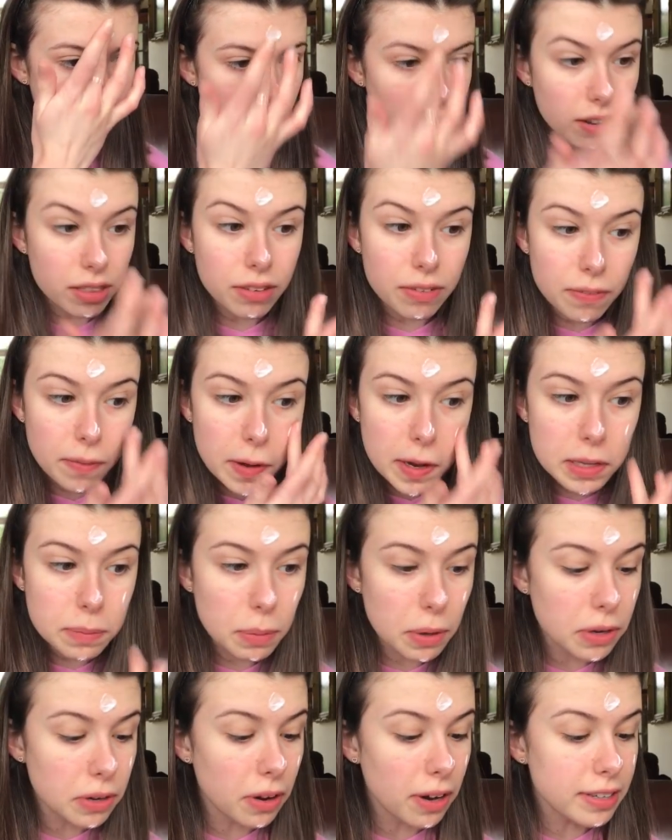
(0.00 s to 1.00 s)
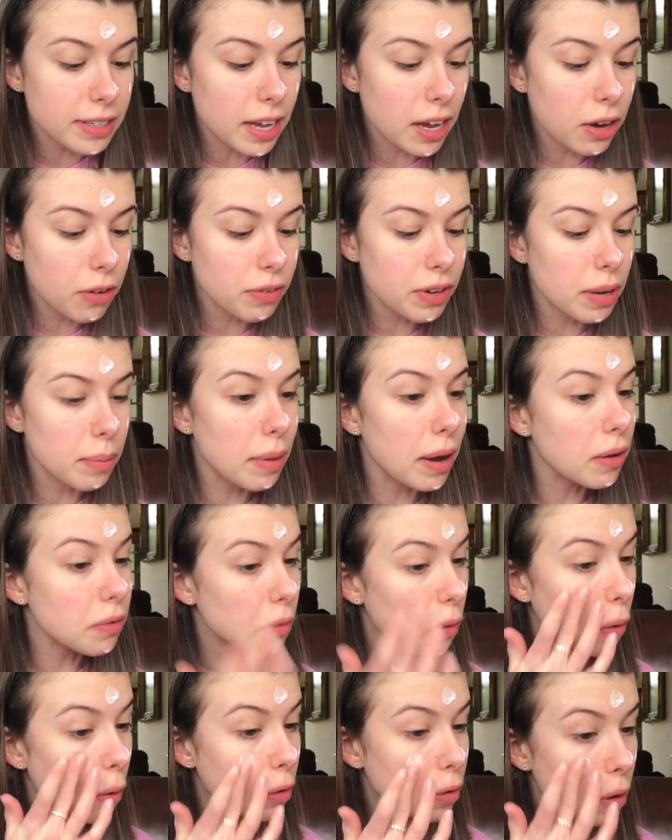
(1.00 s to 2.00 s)
down the face, put a nice healthy
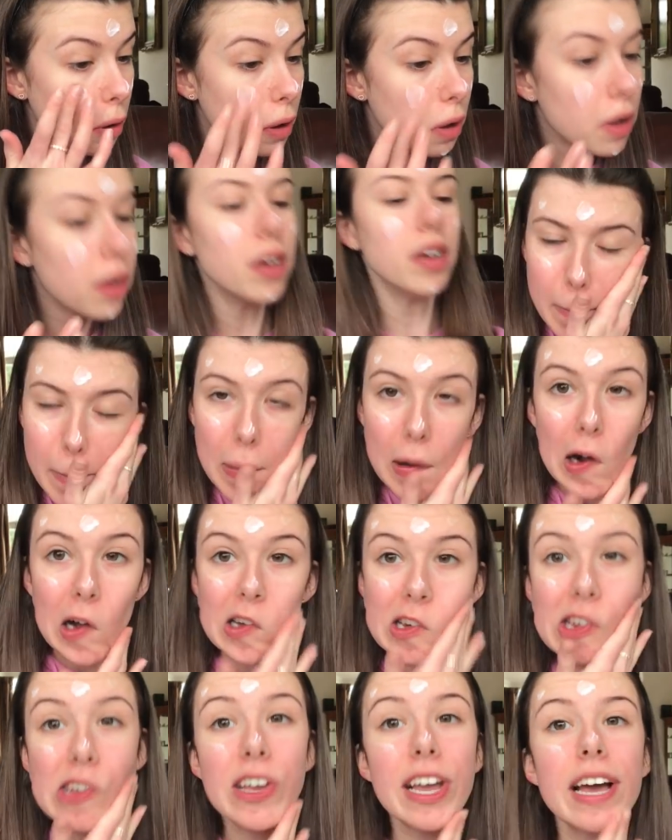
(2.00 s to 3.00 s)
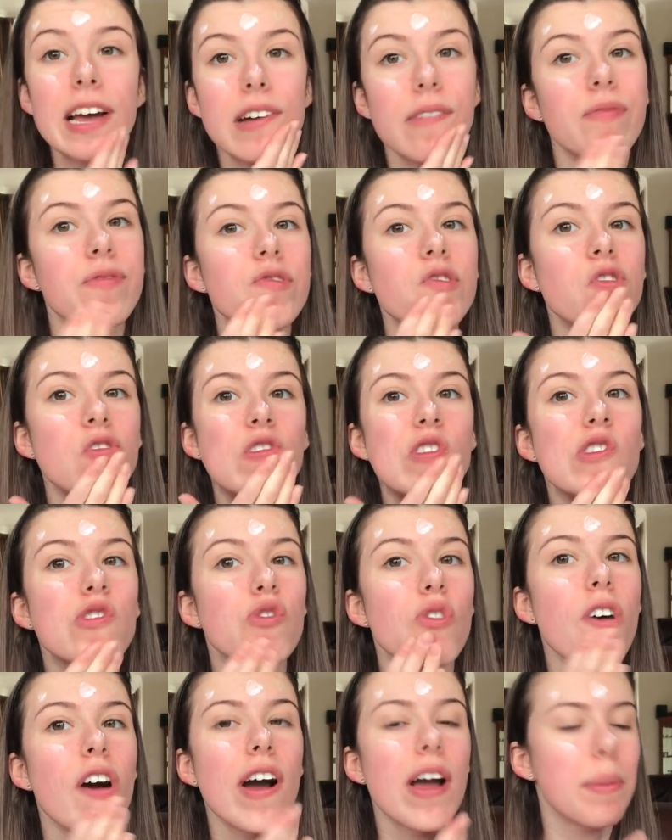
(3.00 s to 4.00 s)
amount on. I do get
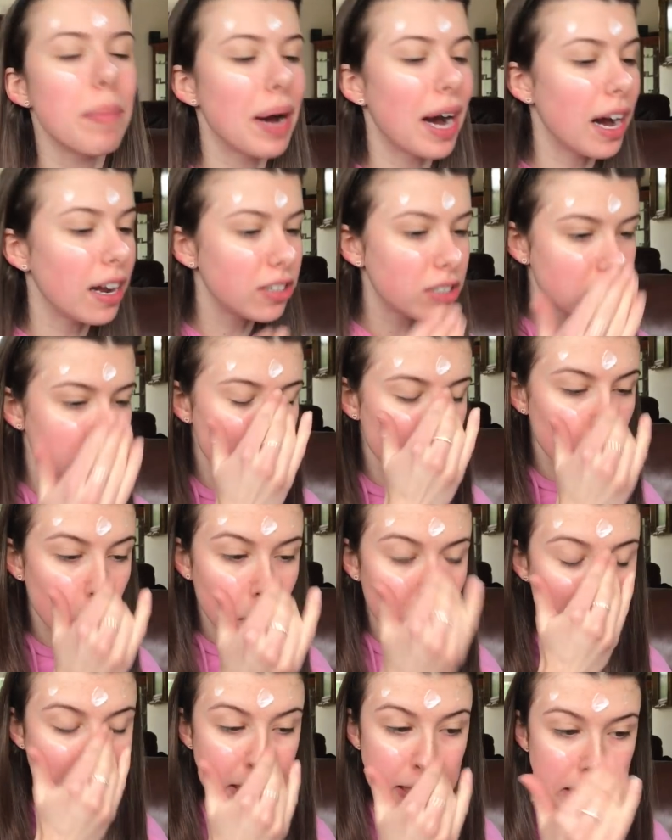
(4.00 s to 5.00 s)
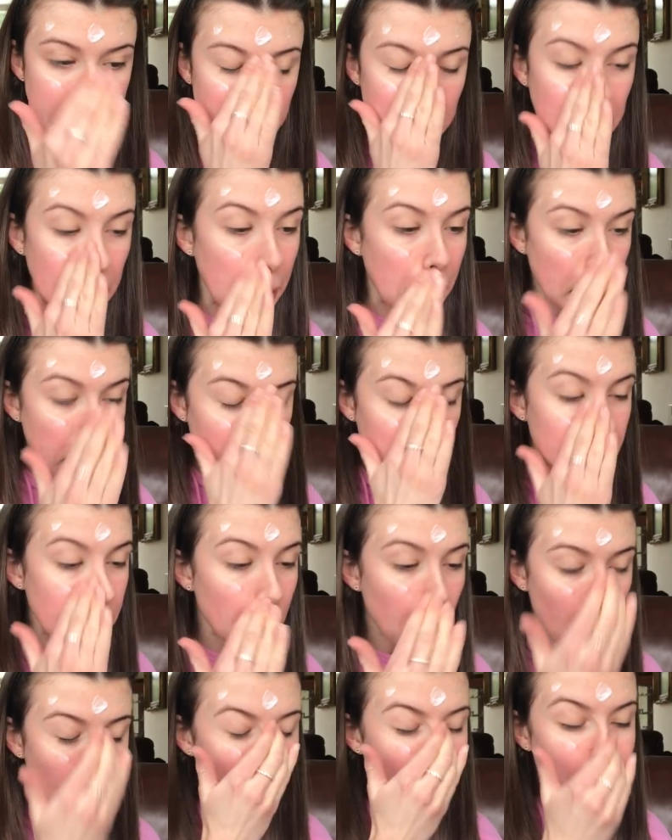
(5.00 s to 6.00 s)
dry patches on my
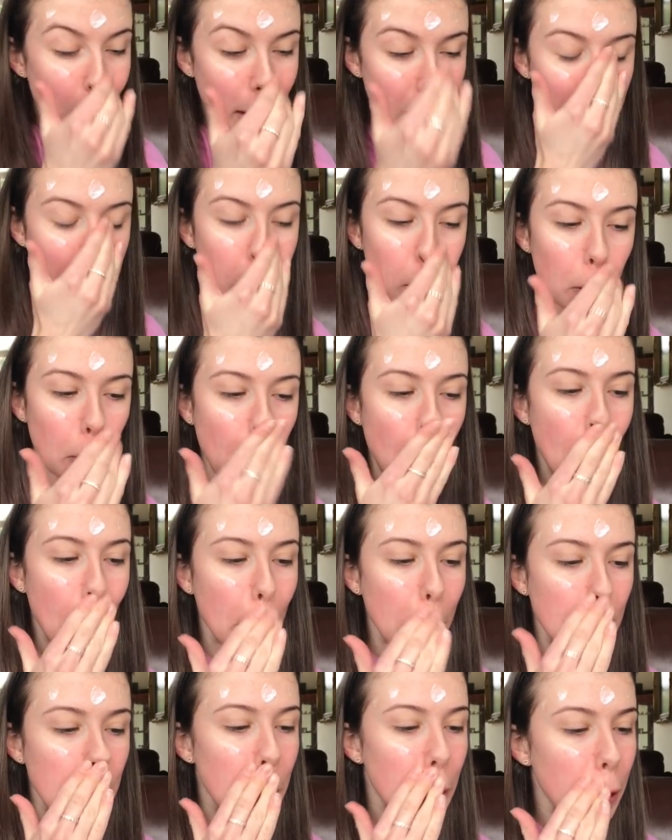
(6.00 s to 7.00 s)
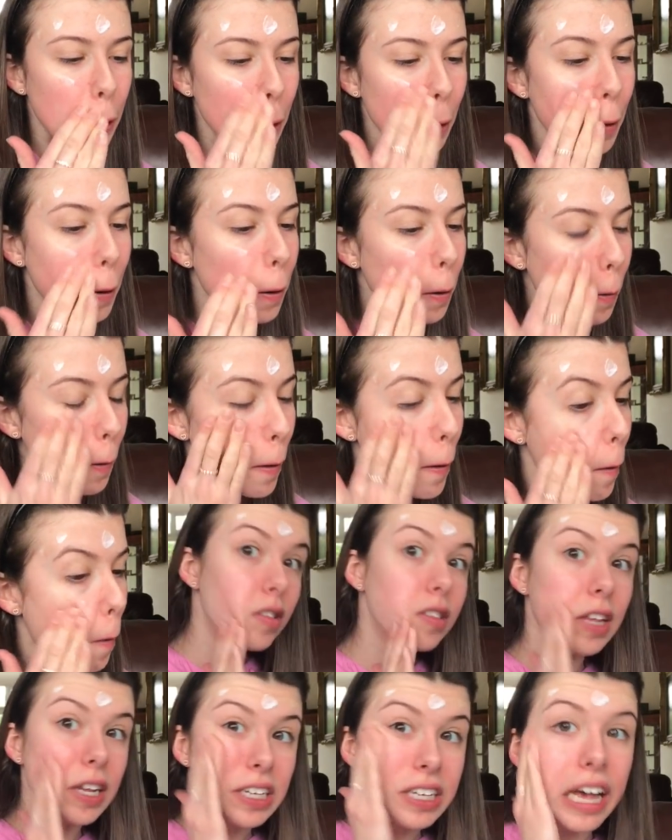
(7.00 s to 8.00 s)
skin quite a lot, so
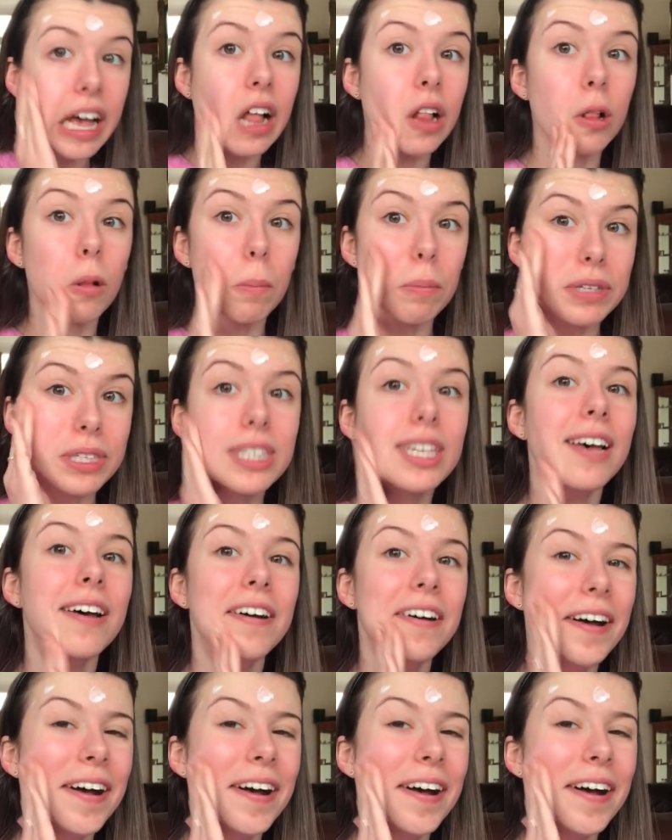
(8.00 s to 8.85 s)
this helps.